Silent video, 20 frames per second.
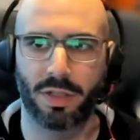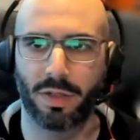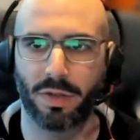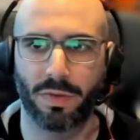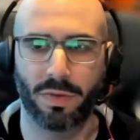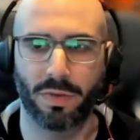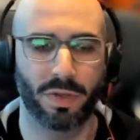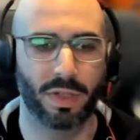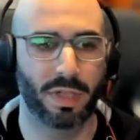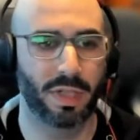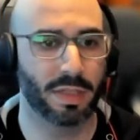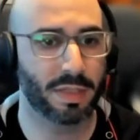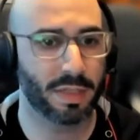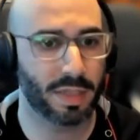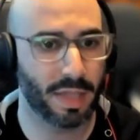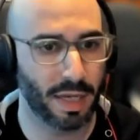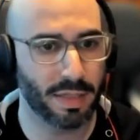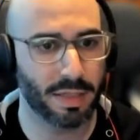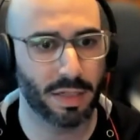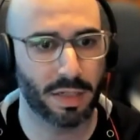to
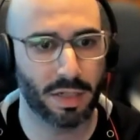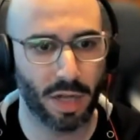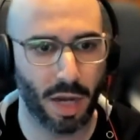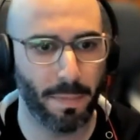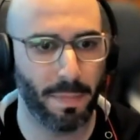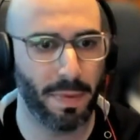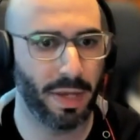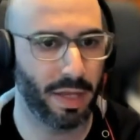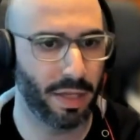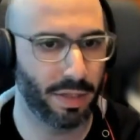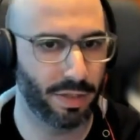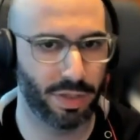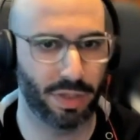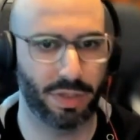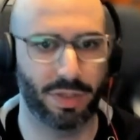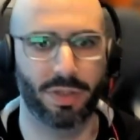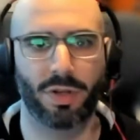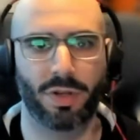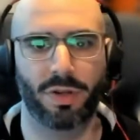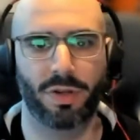discuss a topic and
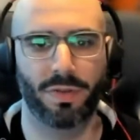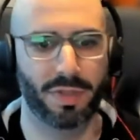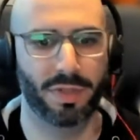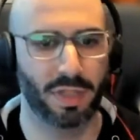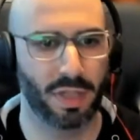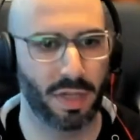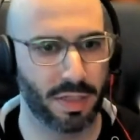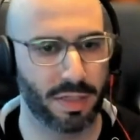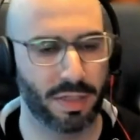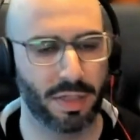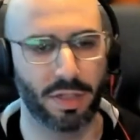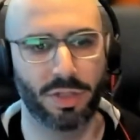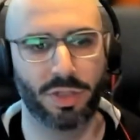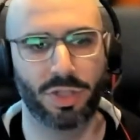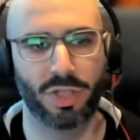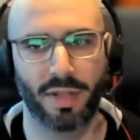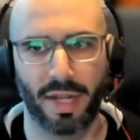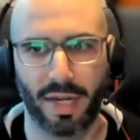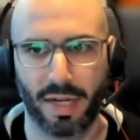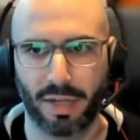just sort of solicit
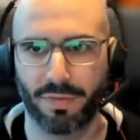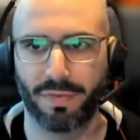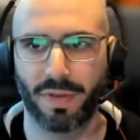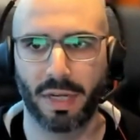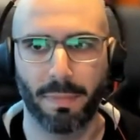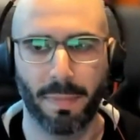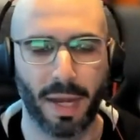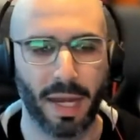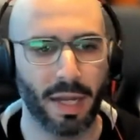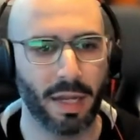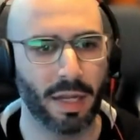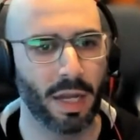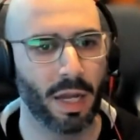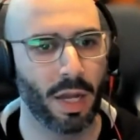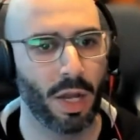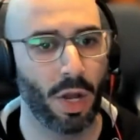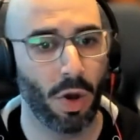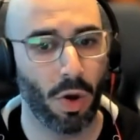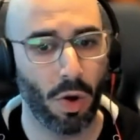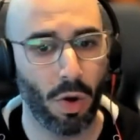generic feedback?
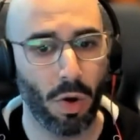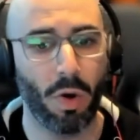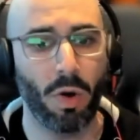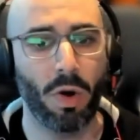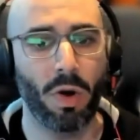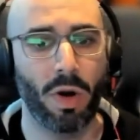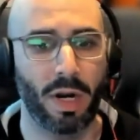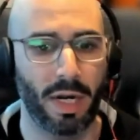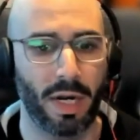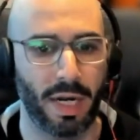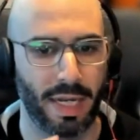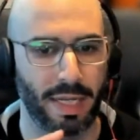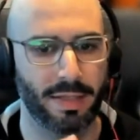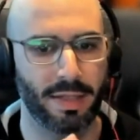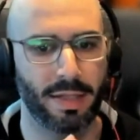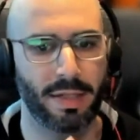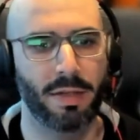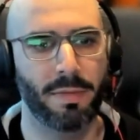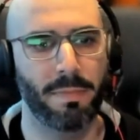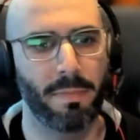Or is
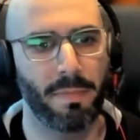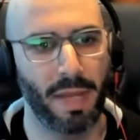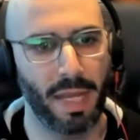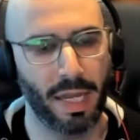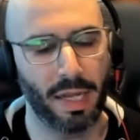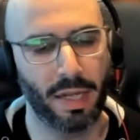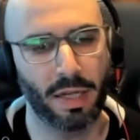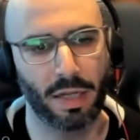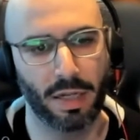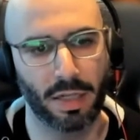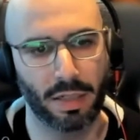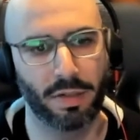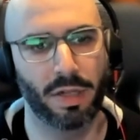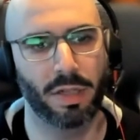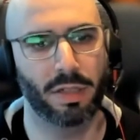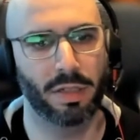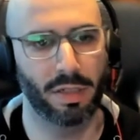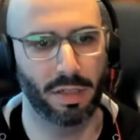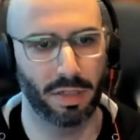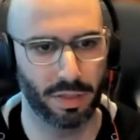it to make a
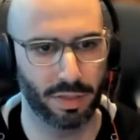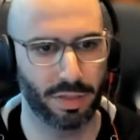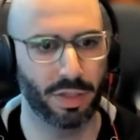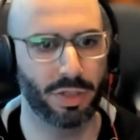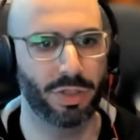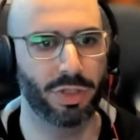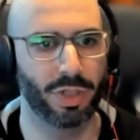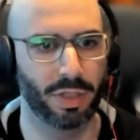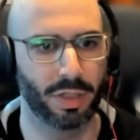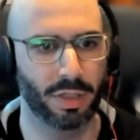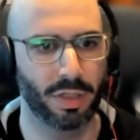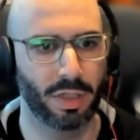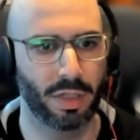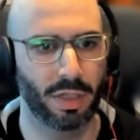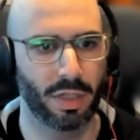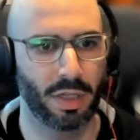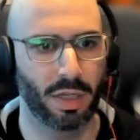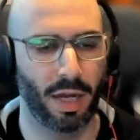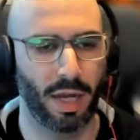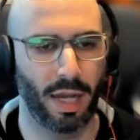critical decision
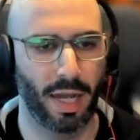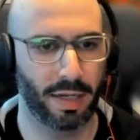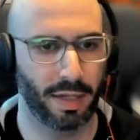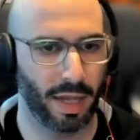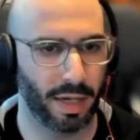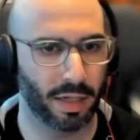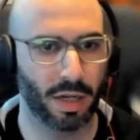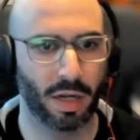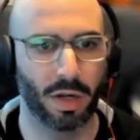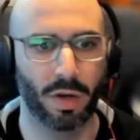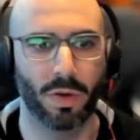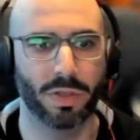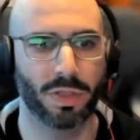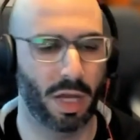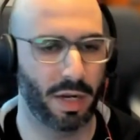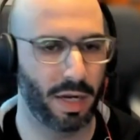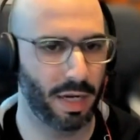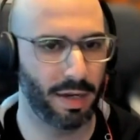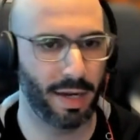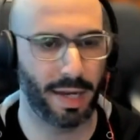and close
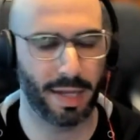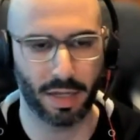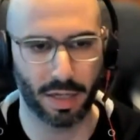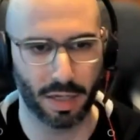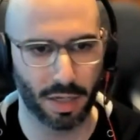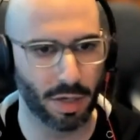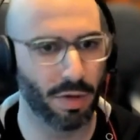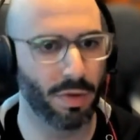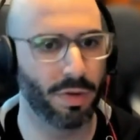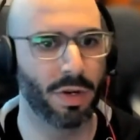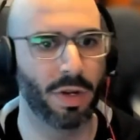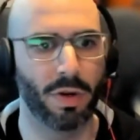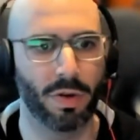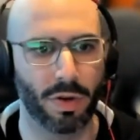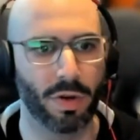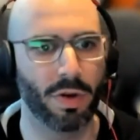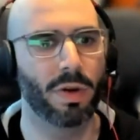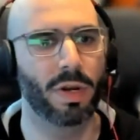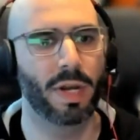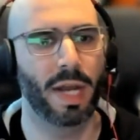on it, like a go, no
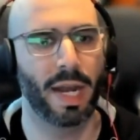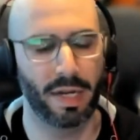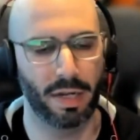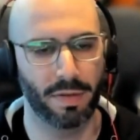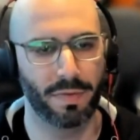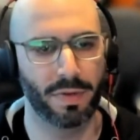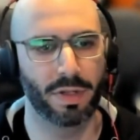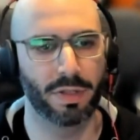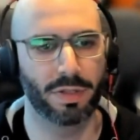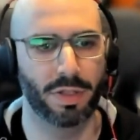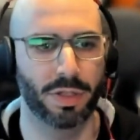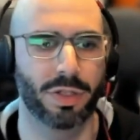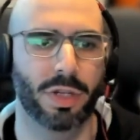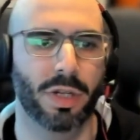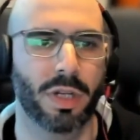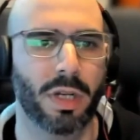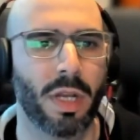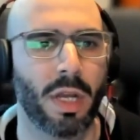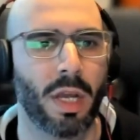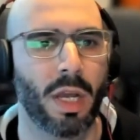go kind of a
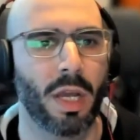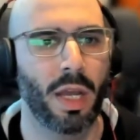decision?